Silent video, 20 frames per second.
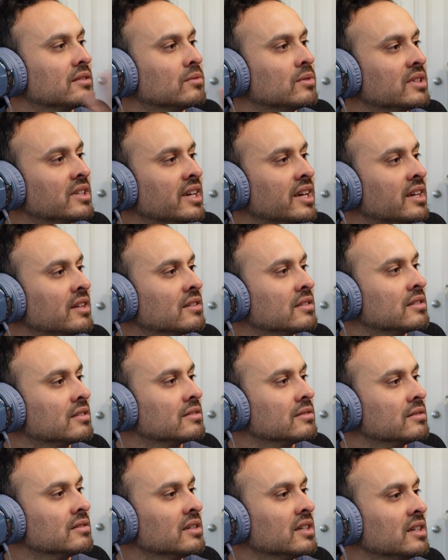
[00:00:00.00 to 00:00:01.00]
What the hell?
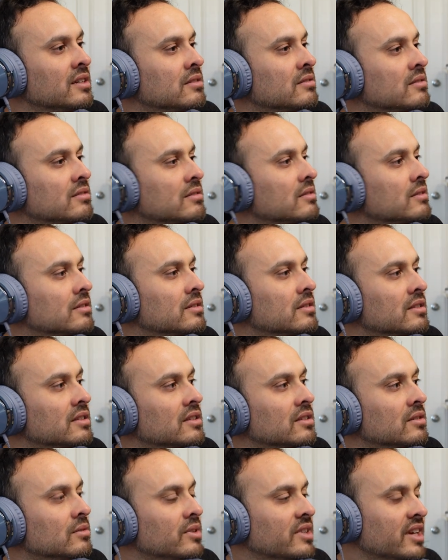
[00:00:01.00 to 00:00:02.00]
What the hell?
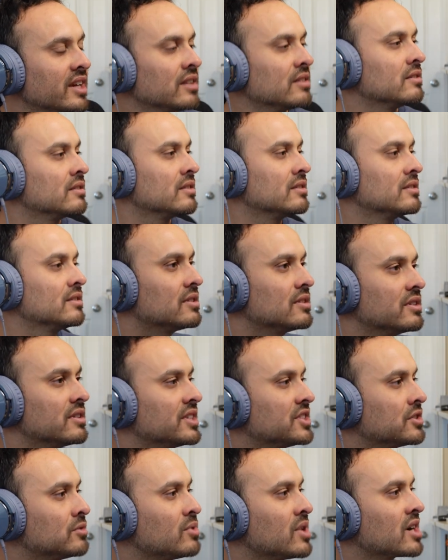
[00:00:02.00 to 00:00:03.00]
What the hell? This
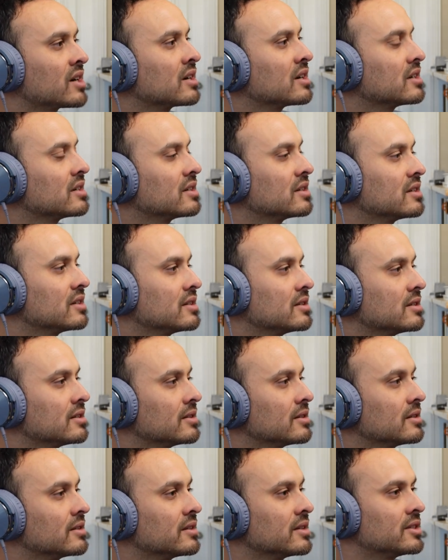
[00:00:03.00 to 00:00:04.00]
should work.
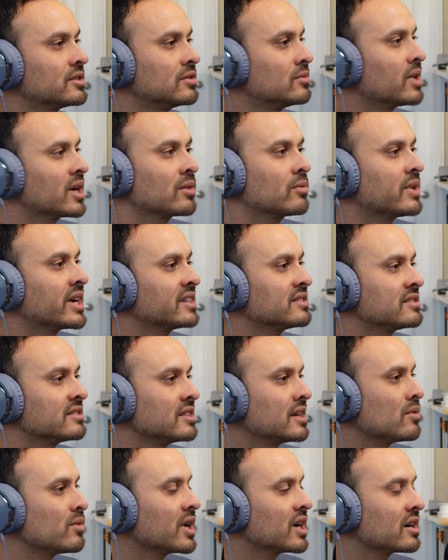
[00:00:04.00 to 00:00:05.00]
This should work. Why does this not work?